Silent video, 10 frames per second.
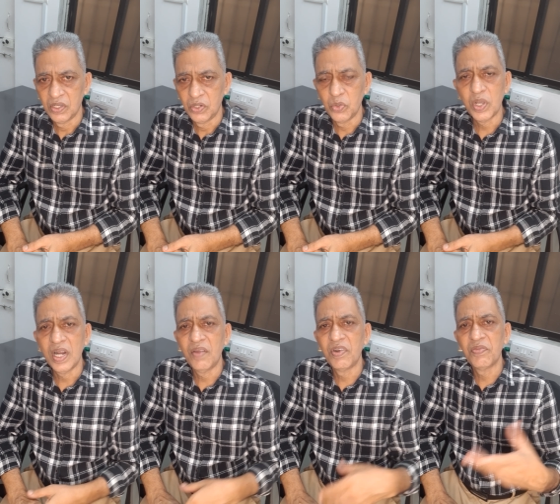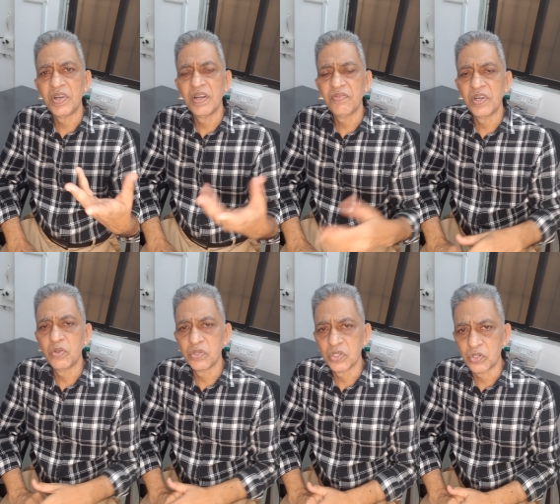You can have different
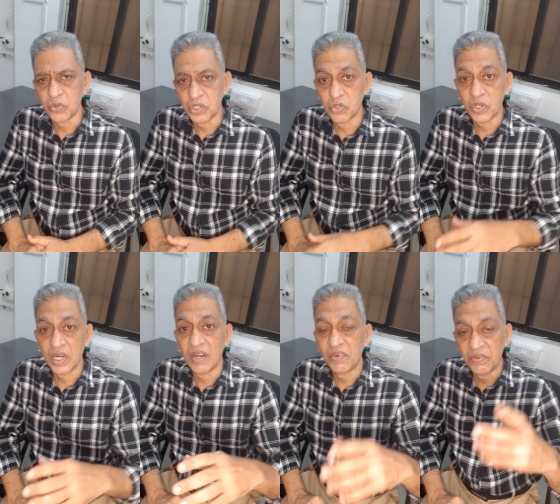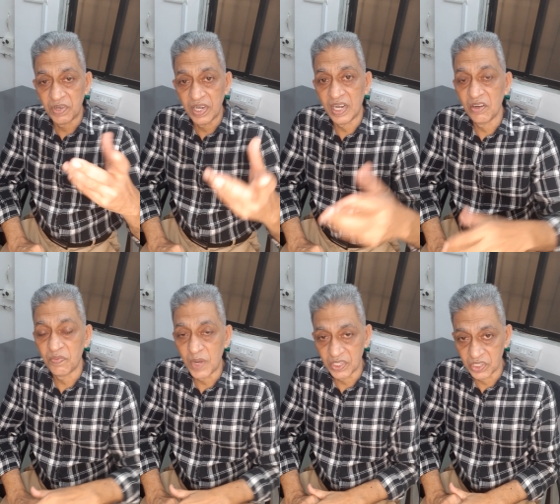user stories. You can have different kind of
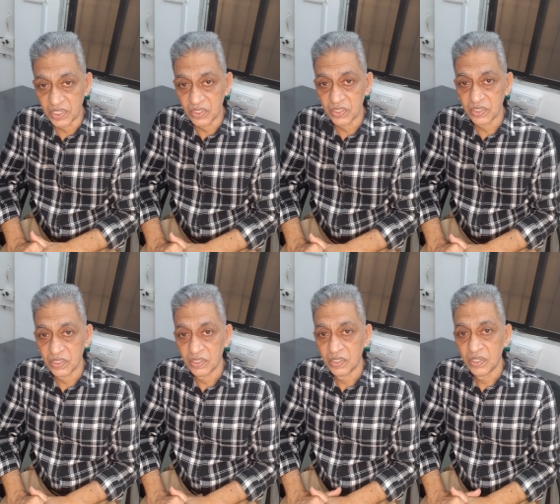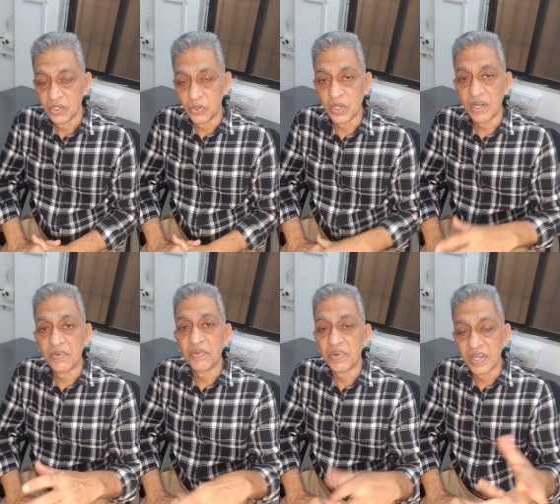masters. You can have
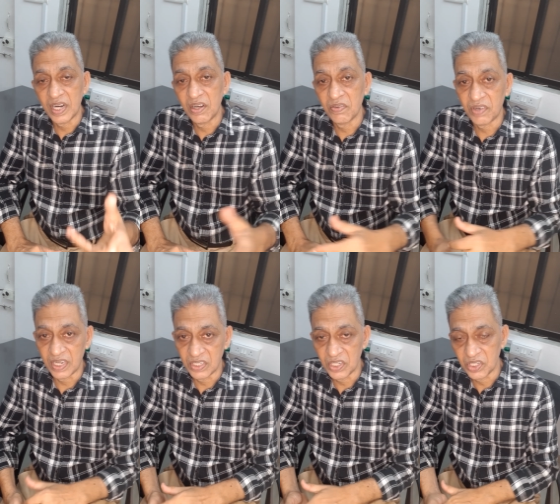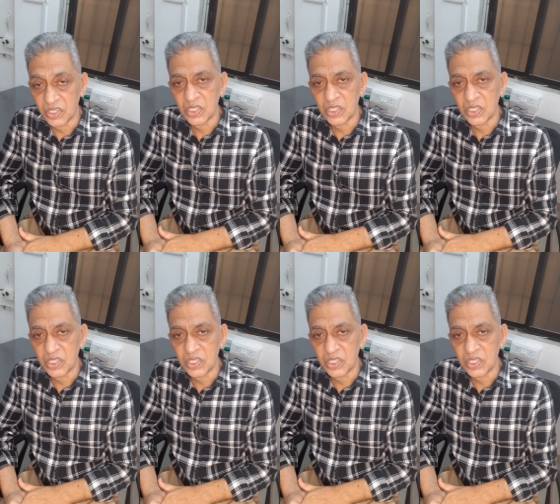different kind of transactions.